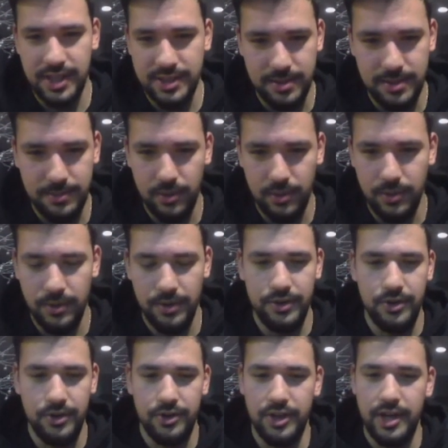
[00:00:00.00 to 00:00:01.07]
on the board,
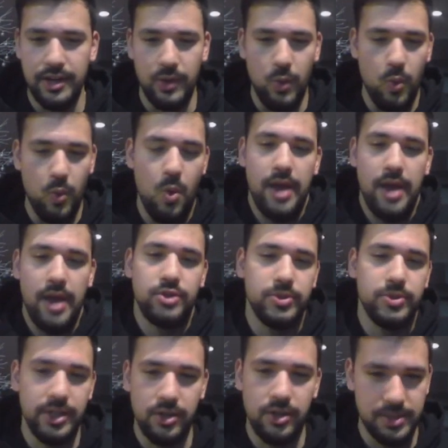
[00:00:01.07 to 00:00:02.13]
you're getting way too
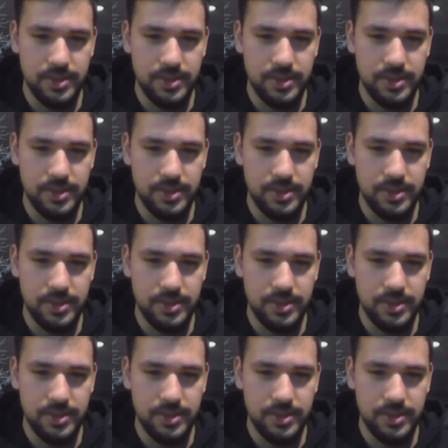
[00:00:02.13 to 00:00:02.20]
many cards.